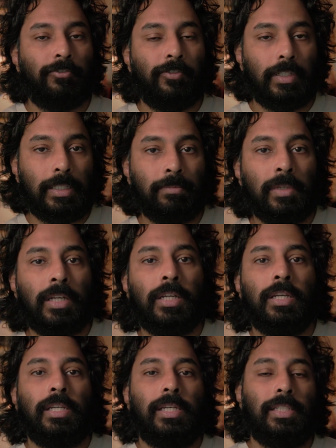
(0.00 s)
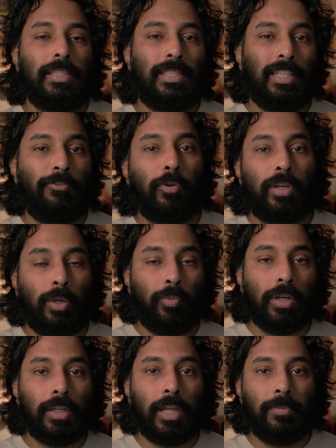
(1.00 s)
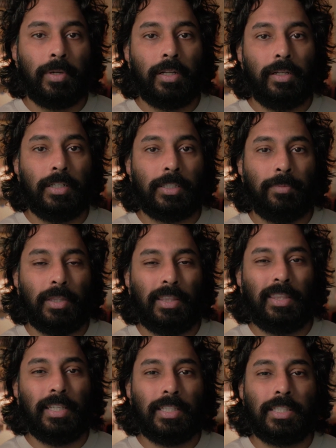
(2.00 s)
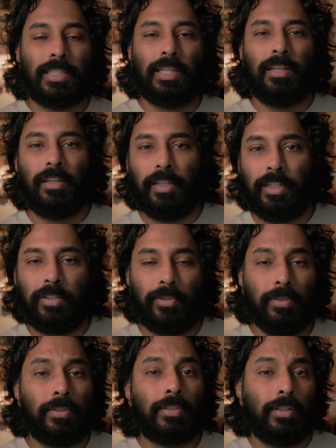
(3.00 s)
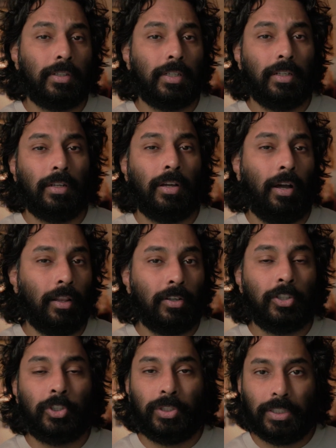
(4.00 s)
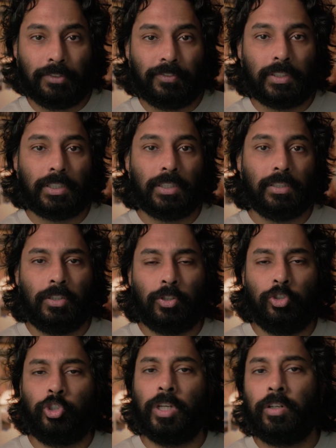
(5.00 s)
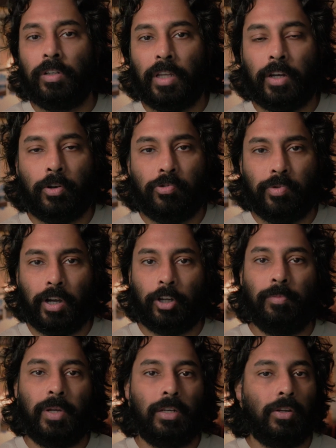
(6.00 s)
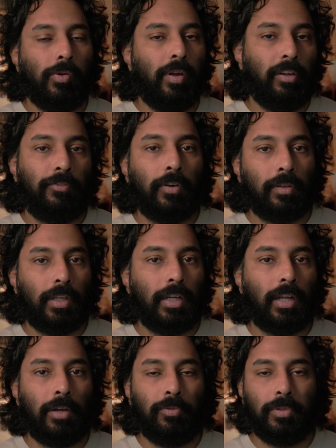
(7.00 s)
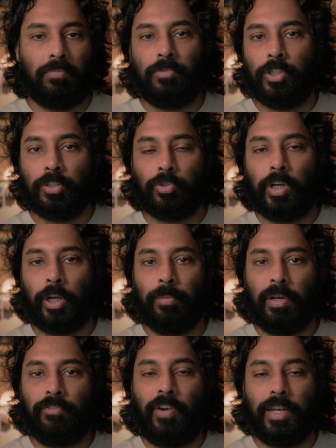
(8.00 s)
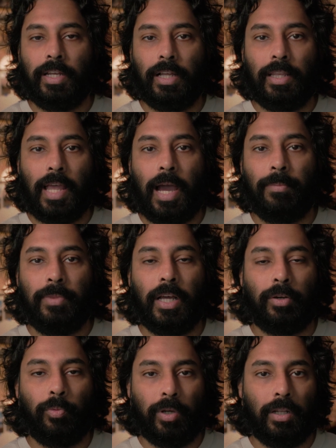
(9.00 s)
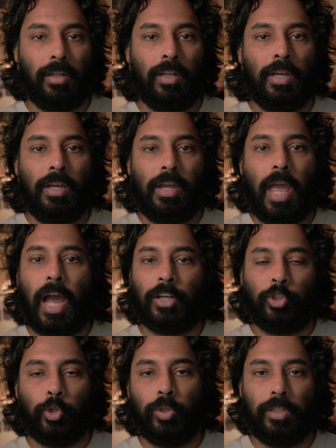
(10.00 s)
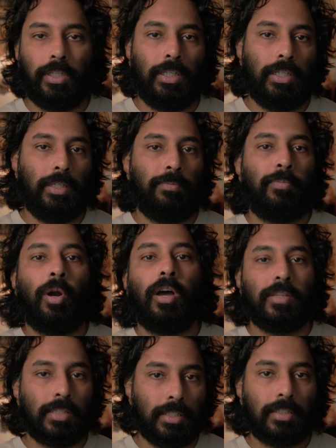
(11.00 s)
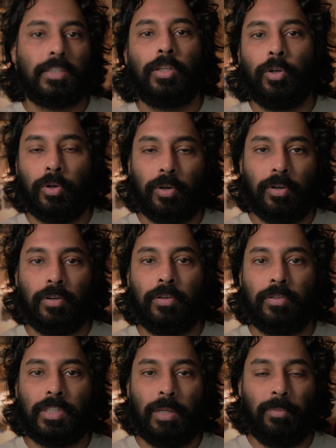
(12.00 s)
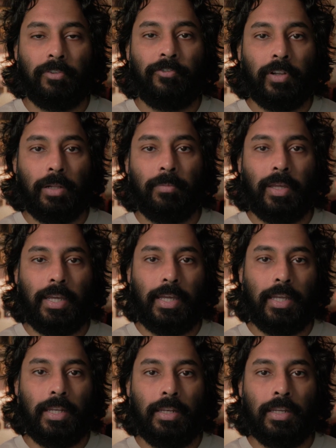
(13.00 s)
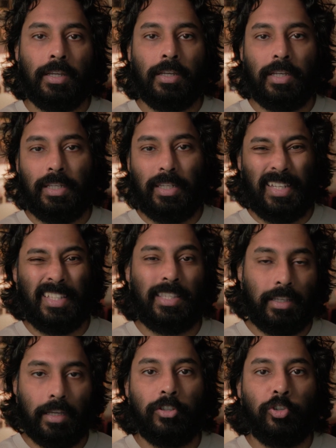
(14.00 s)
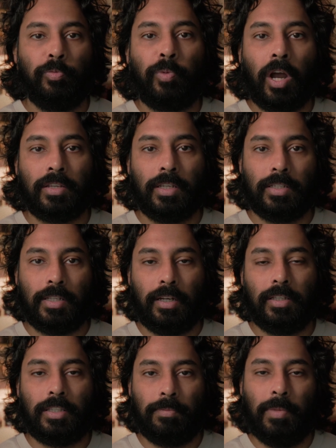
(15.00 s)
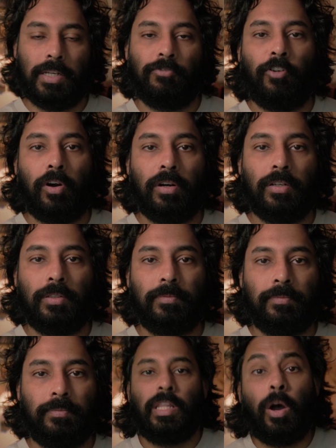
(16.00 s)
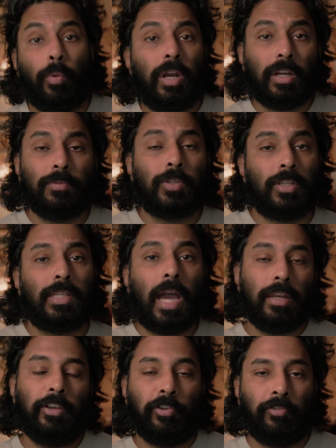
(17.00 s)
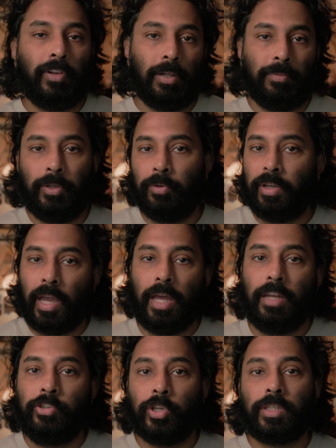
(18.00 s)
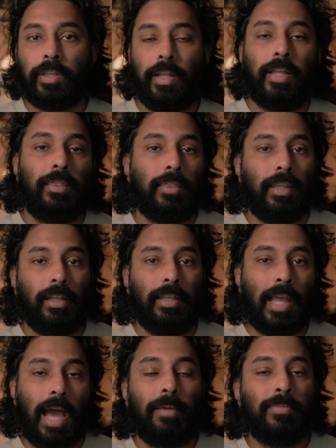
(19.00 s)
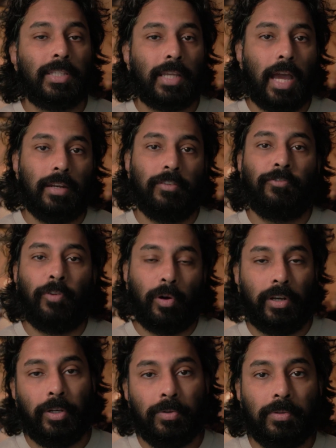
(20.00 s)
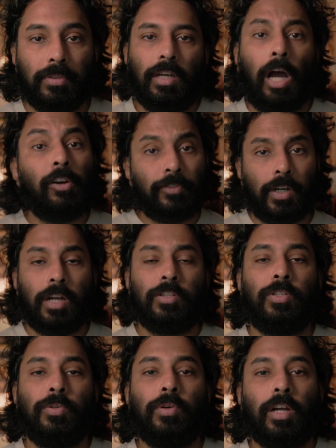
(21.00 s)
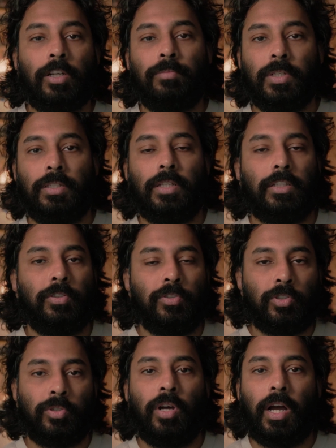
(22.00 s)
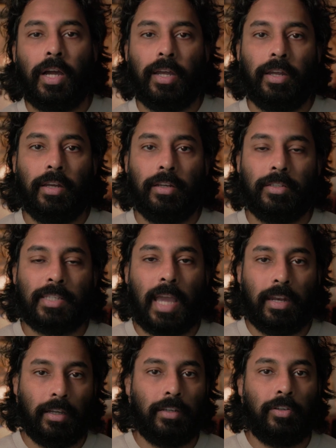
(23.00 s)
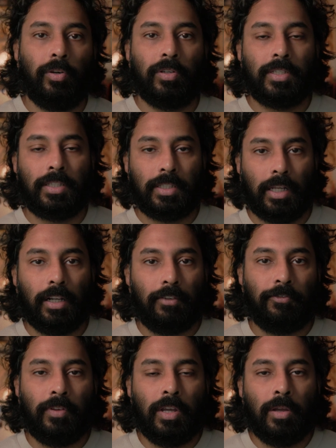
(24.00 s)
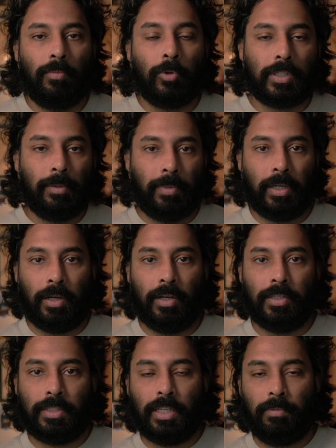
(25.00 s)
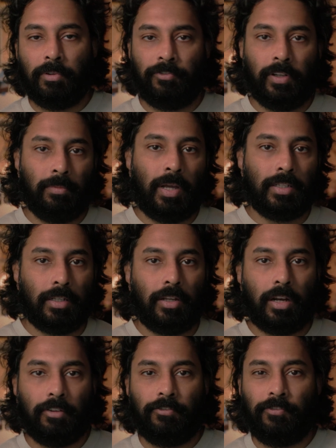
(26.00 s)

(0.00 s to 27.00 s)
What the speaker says: film in C41 chemicals, but this can lead to certain color shifts. So generally I don't recommend going for that. I would just recommend finding a lab that will actually process your cinema film in the ECN2 process that it's meant for. Now, when it comes to scanning your film, you can just let the lab scan it for you. However, I do recommend that you try scanning it yourself, mostly because cinema film has a lot of